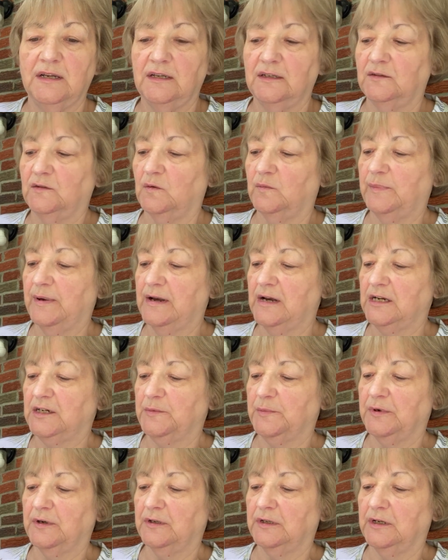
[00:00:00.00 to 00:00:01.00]
So Posh
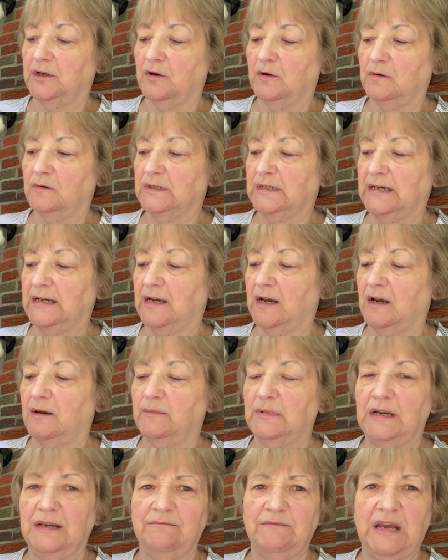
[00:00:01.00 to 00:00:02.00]
Pearl and Cozy Cub,
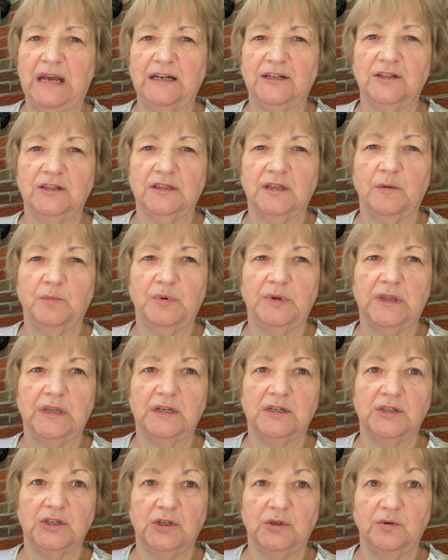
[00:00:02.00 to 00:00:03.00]
and it matches up with the
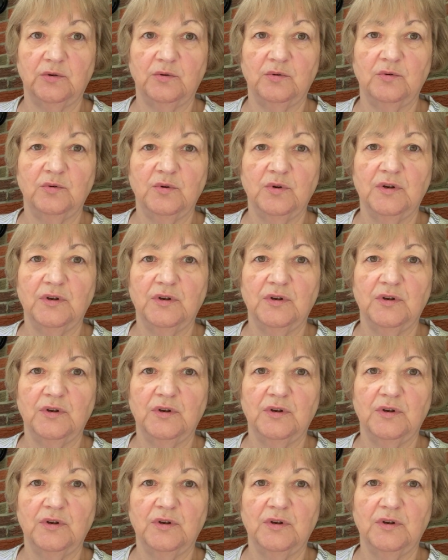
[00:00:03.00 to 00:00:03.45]
two